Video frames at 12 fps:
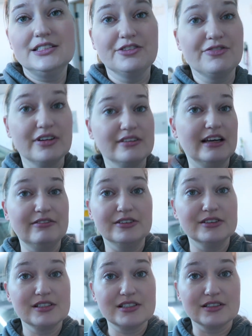different
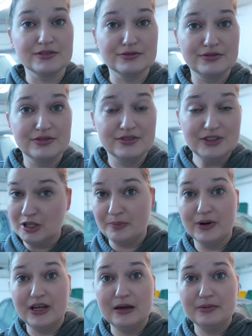levels of
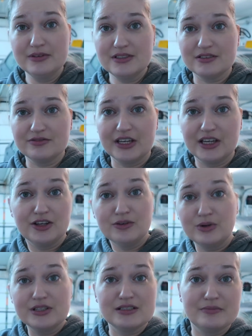jumper cables of like
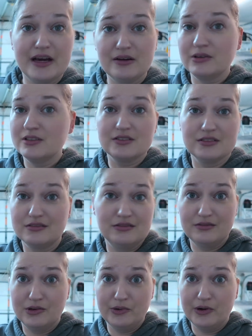good ones and bad ones and
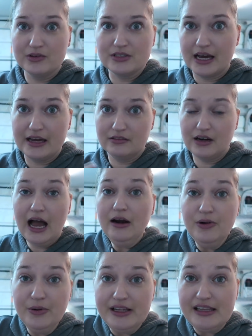who knows I don't I
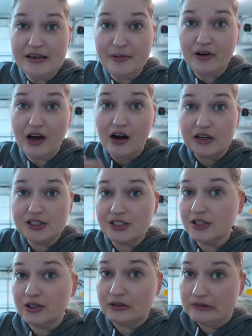don't know anything about cars
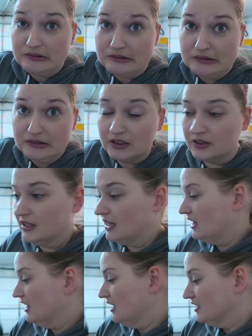so I don't know
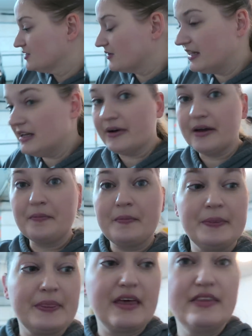so anyway
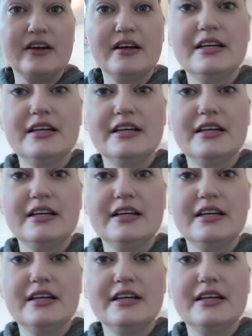there